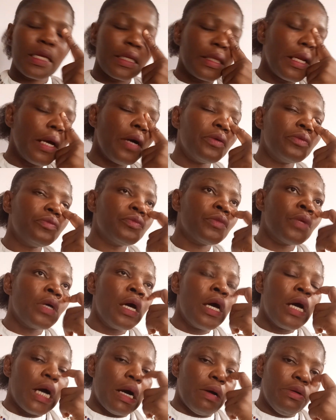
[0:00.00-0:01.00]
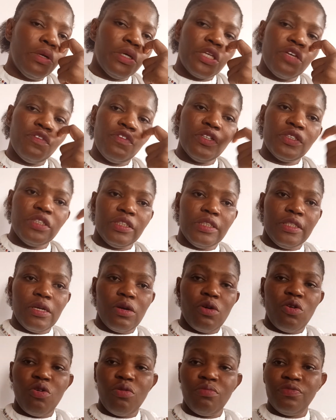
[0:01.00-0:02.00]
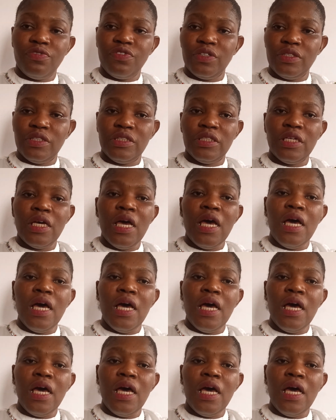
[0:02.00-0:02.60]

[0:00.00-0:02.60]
Now, I want to give us a take home first.